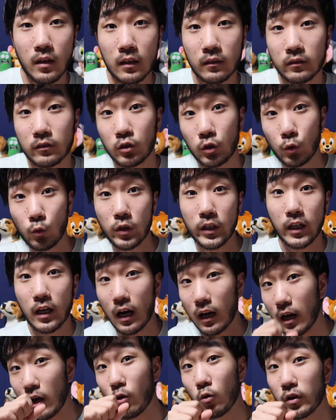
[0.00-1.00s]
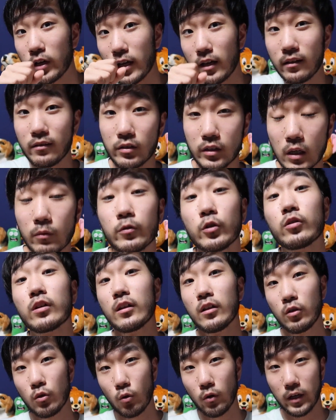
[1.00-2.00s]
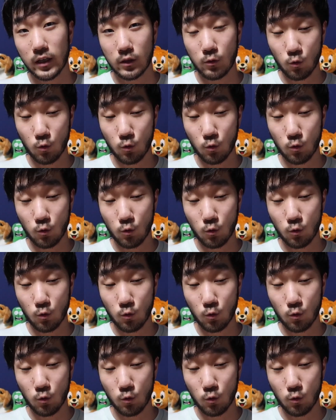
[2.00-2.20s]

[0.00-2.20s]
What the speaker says: at doing karaoke and stuff, you can do it as